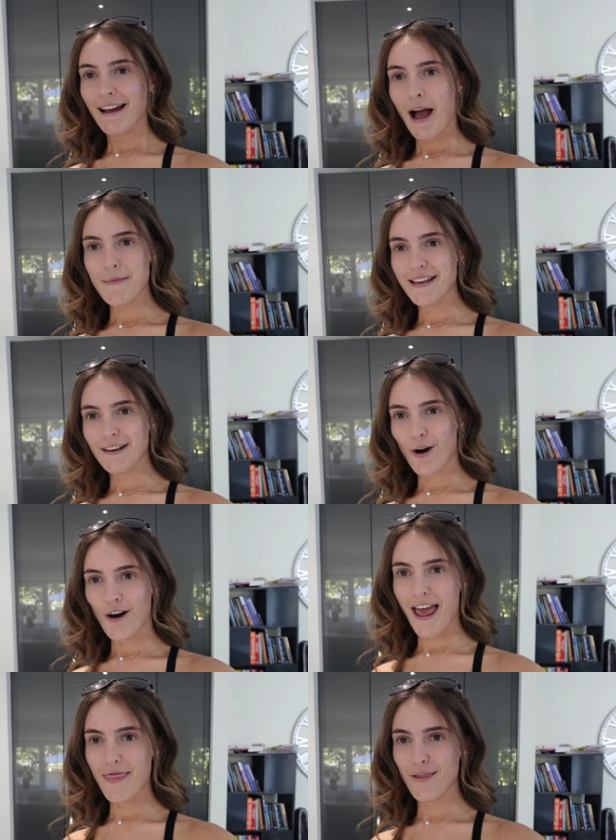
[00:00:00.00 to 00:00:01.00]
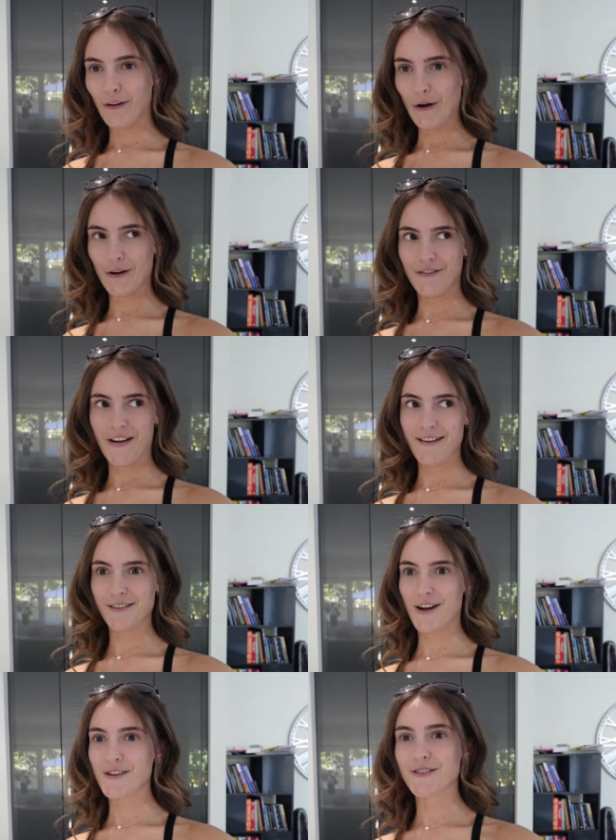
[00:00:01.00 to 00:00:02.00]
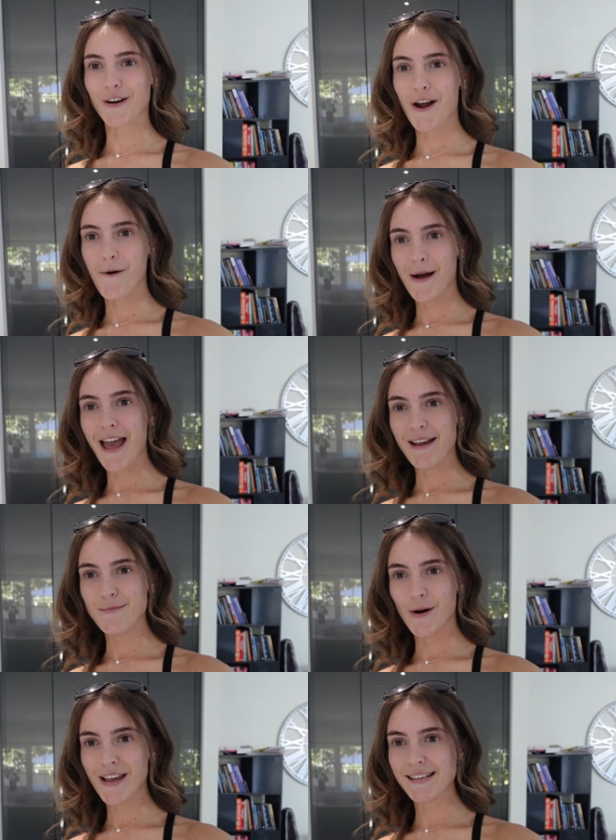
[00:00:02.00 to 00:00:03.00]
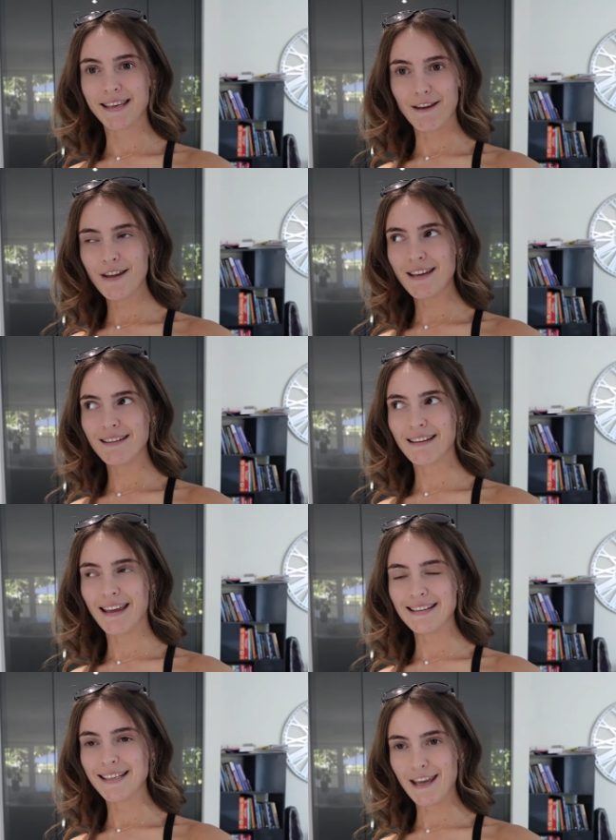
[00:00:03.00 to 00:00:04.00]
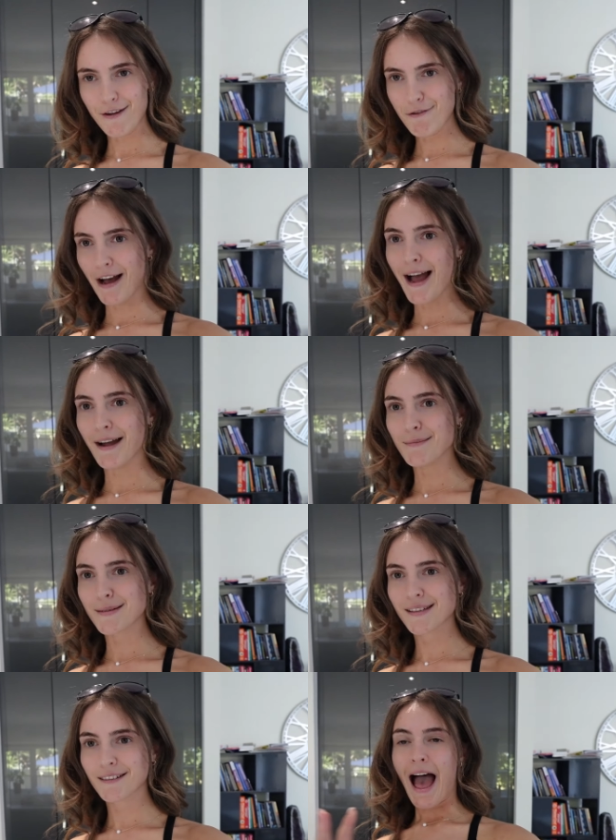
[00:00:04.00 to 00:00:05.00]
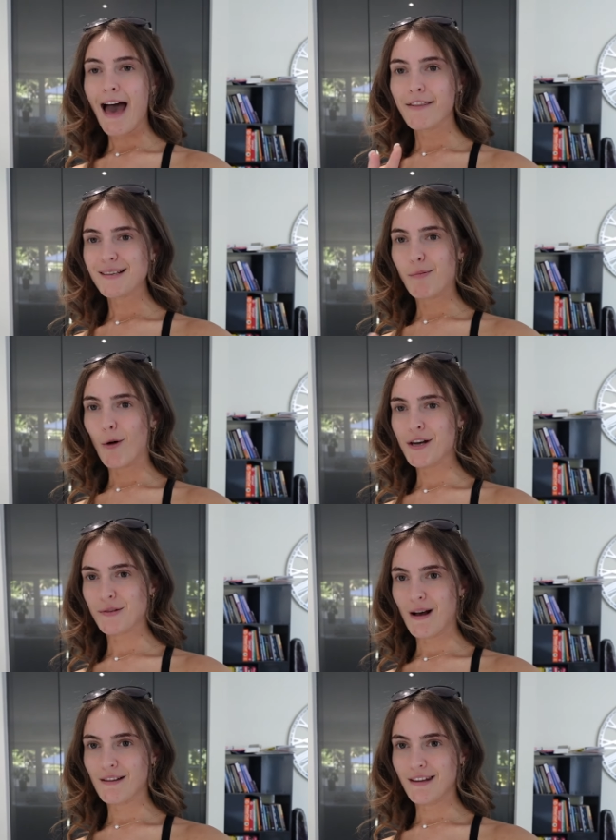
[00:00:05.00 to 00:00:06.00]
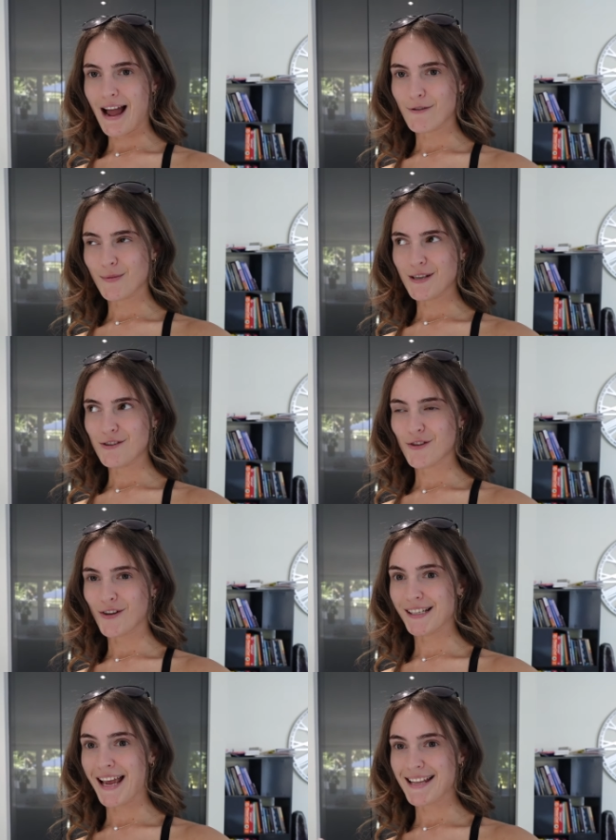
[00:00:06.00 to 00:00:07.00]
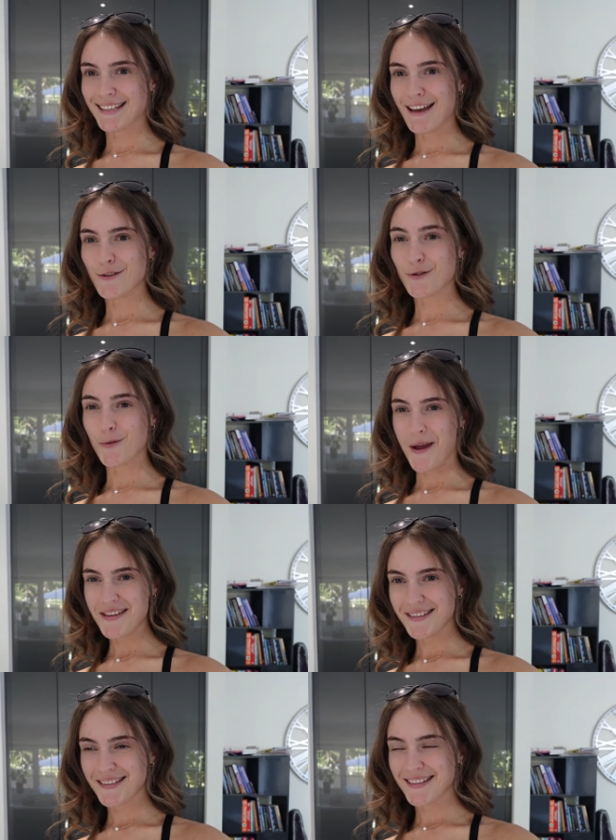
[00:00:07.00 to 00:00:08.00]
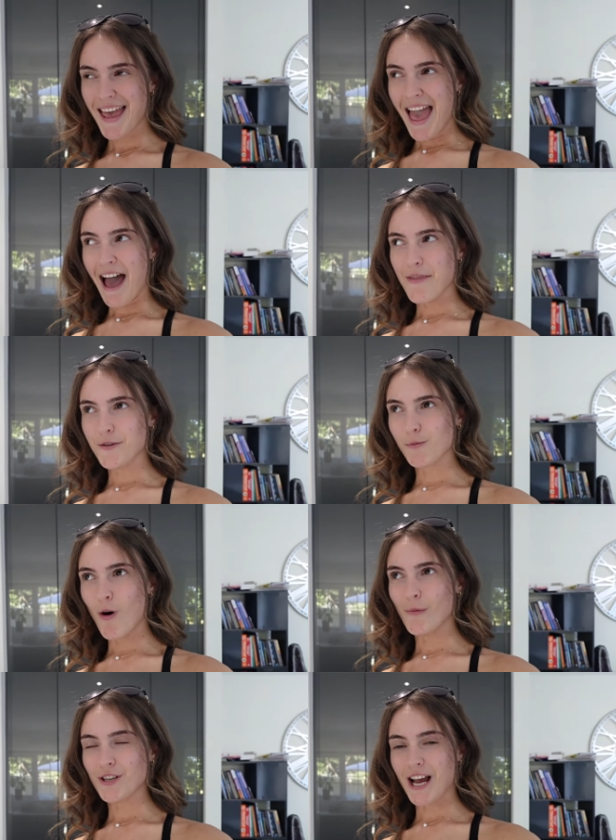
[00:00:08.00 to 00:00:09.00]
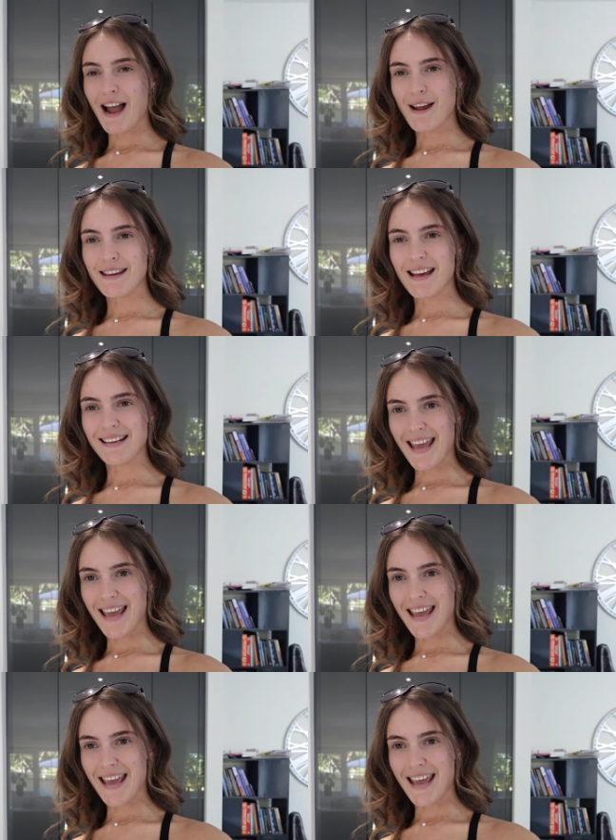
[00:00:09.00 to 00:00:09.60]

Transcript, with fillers: I mean, can't end the vlog on a five stars straight away, but it's giving it's giving vibes. At this point as well now is when you start to get to like the twists, and there's one which I had